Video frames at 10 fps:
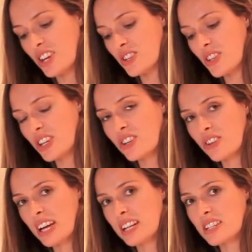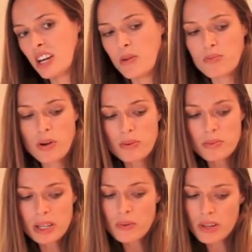So then you end up
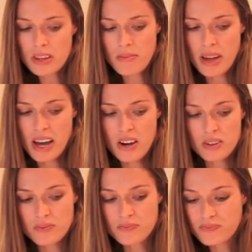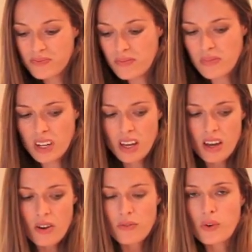probably with about
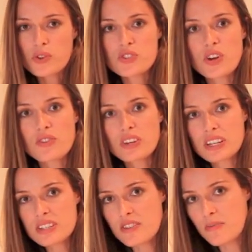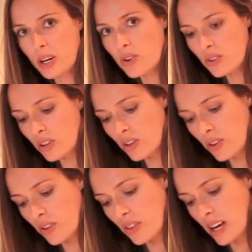4 servings of milk,
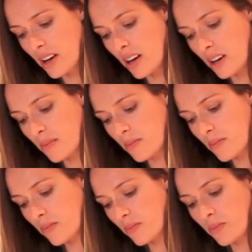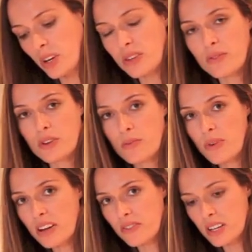that either for your
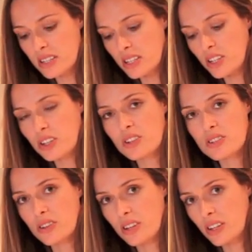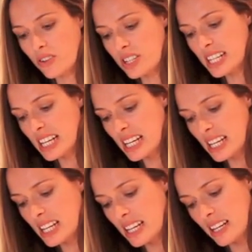breakfast, and you can use it in your
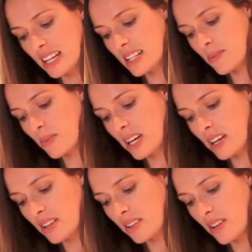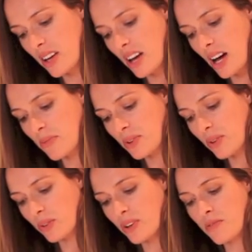tea as well. I put it
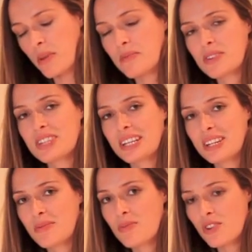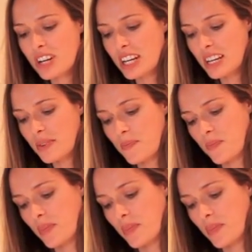all over my muesli in the morning.